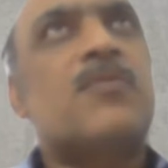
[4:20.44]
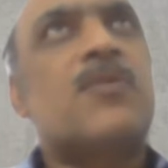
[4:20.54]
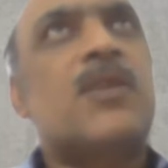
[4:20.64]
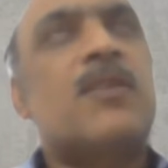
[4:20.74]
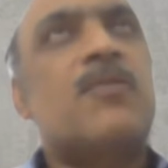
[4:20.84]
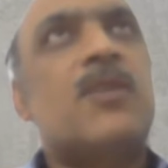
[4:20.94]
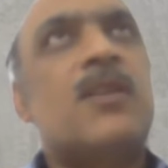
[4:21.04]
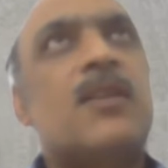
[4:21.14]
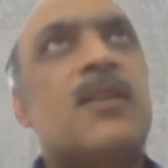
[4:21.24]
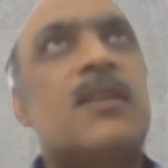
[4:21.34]

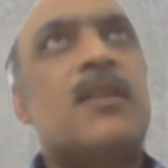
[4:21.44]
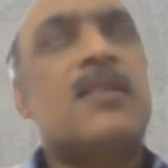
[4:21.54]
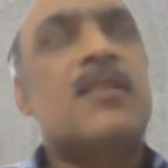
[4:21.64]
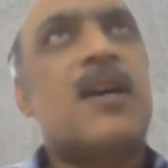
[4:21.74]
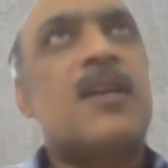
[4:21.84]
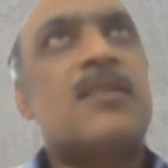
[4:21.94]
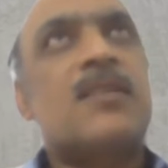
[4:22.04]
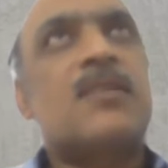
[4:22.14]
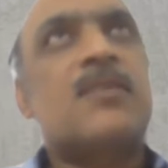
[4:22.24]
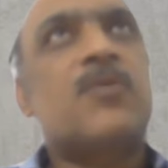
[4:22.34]
We
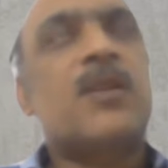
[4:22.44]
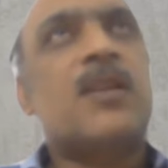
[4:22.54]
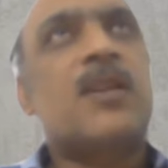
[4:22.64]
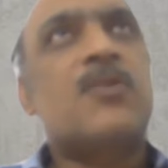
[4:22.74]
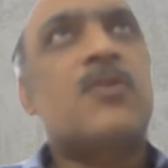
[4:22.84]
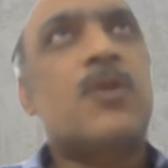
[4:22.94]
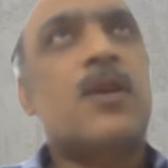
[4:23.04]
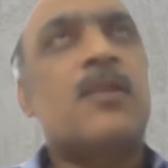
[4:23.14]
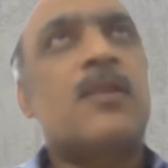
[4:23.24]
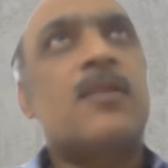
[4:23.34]
started working
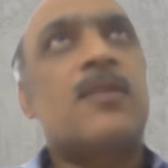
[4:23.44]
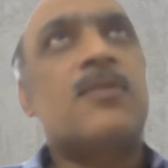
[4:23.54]
together,